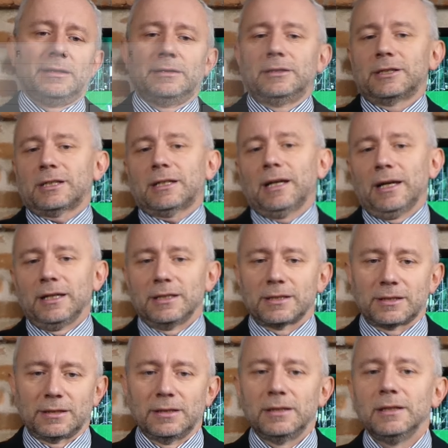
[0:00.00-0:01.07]
in this
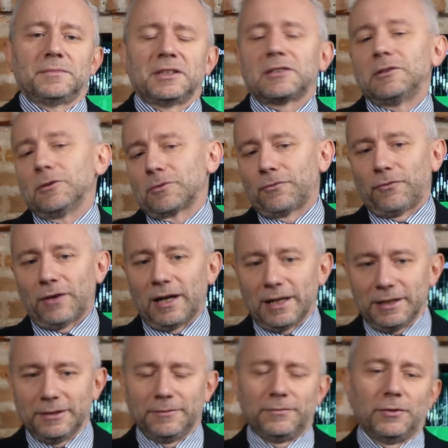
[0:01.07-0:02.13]
case, it looks
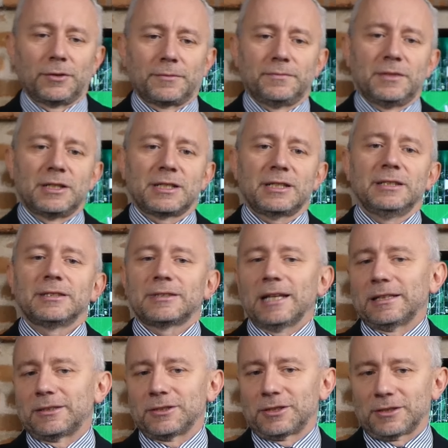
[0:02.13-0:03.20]
fine for
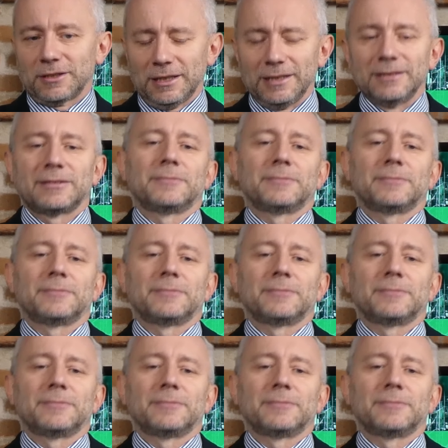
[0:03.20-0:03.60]
synthesis needs.